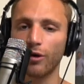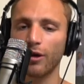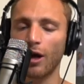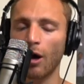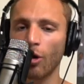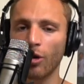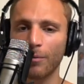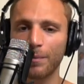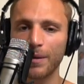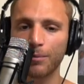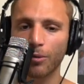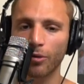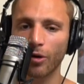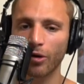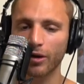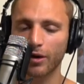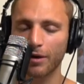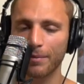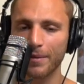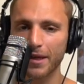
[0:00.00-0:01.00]
That all the people,
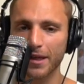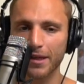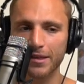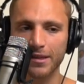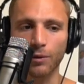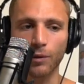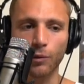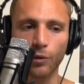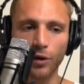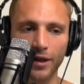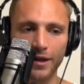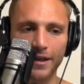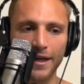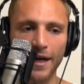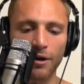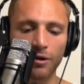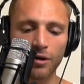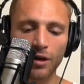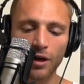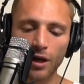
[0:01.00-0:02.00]
all the comedians that were working
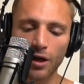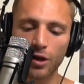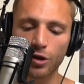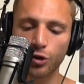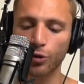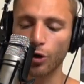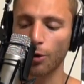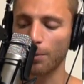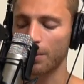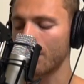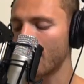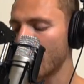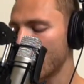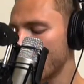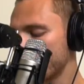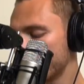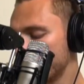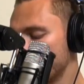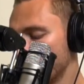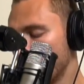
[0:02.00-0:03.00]
out, doing open
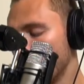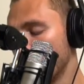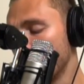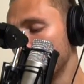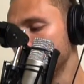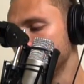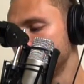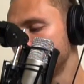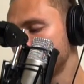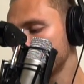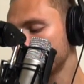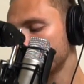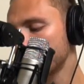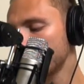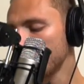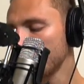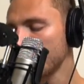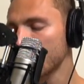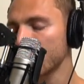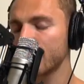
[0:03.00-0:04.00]
mics, um,
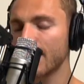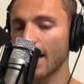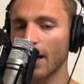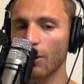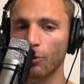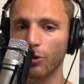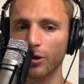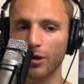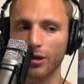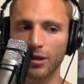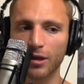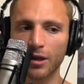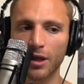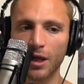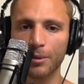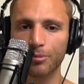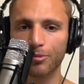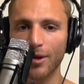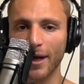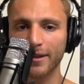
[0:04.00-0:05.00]
that were
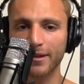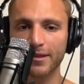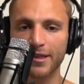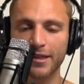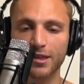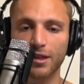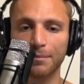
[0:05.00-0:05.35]
practicing.